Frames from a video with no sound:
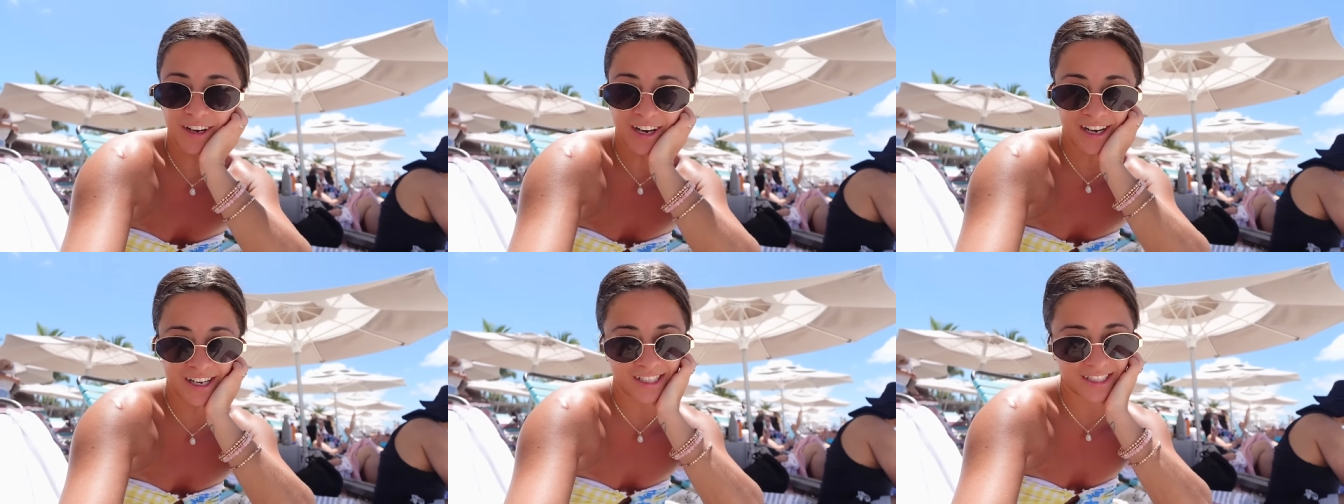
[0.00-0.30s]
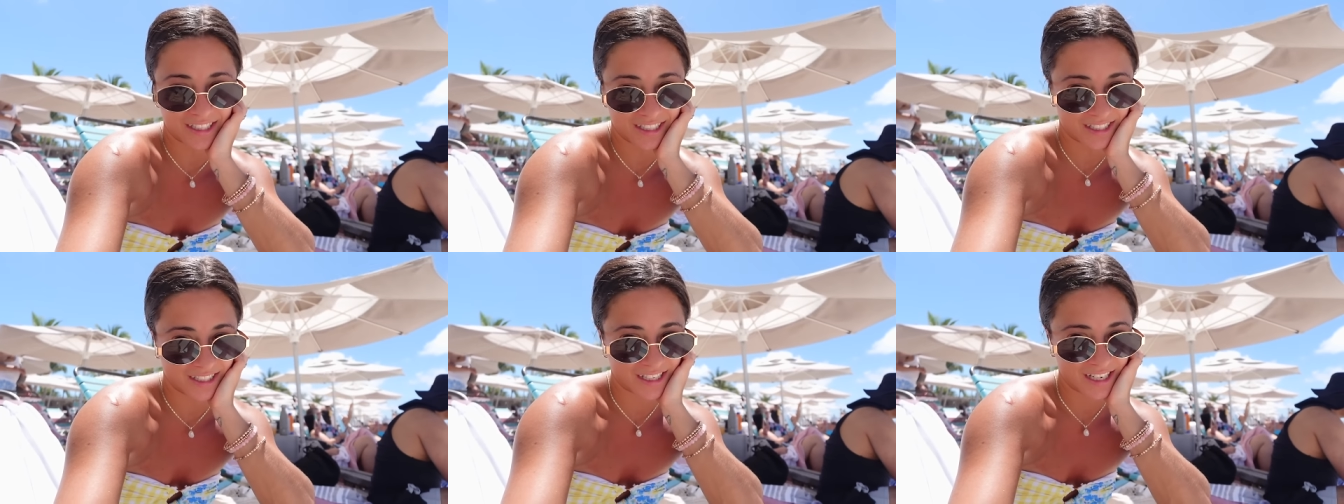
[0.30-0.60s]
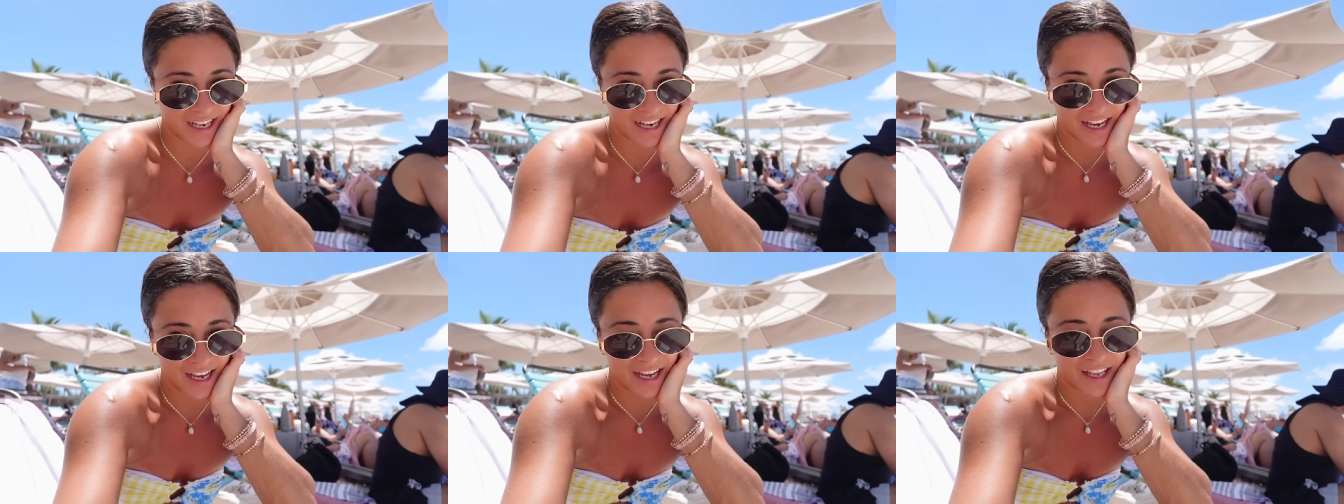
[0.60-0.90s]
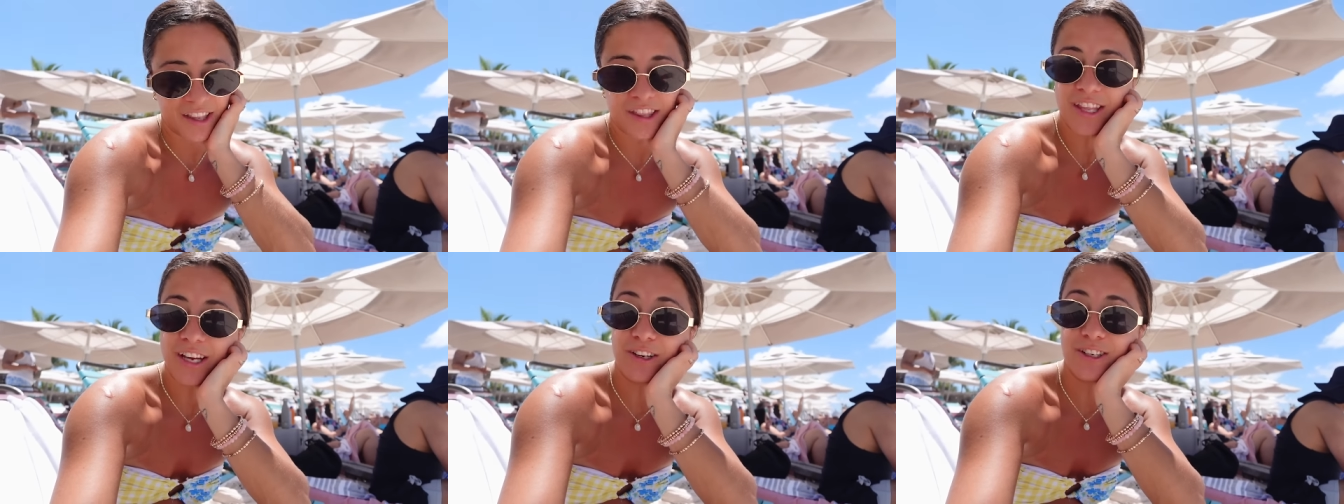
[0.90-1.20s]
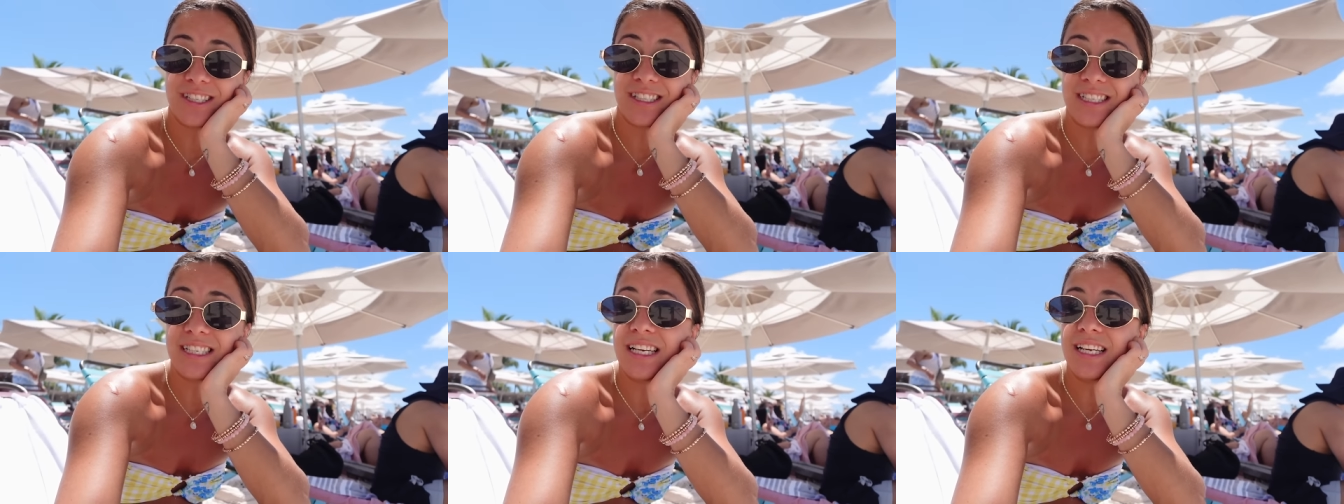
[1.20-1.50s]
us their
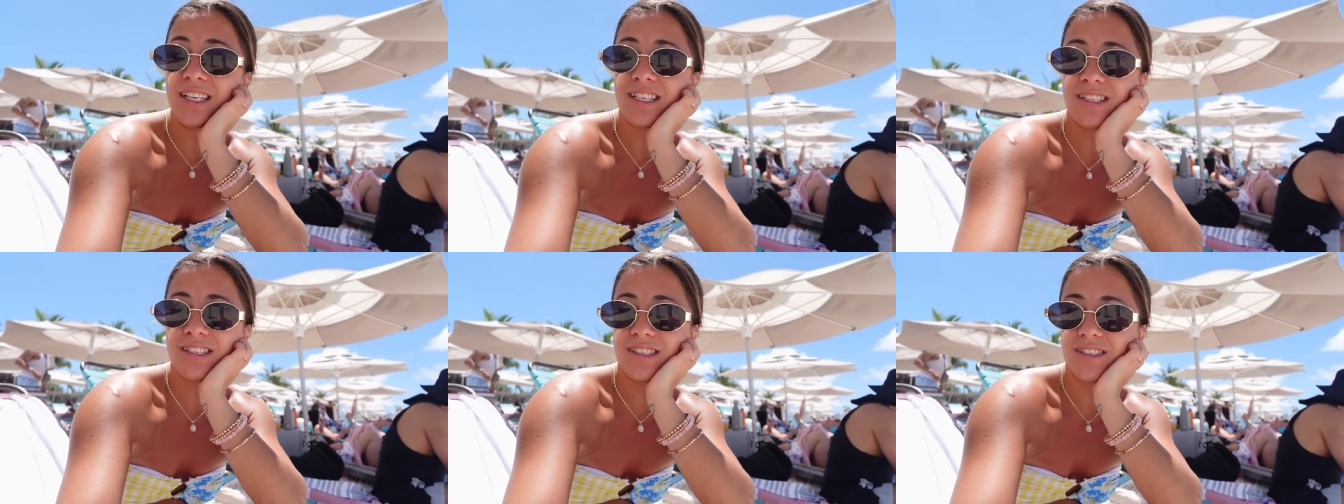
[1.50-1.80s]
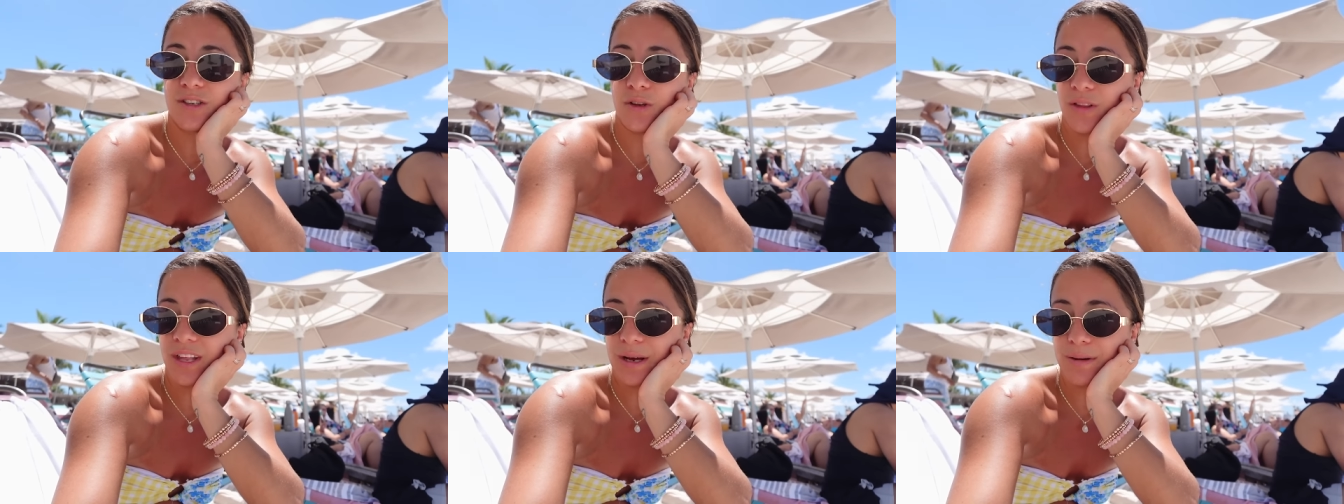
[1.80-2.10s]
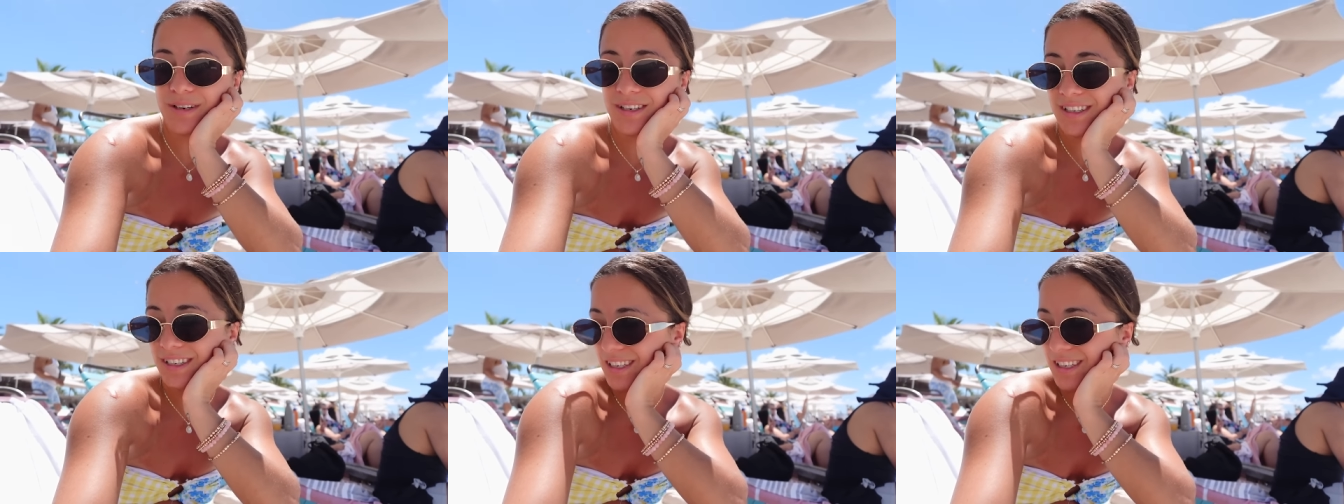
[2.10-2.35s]
seats so that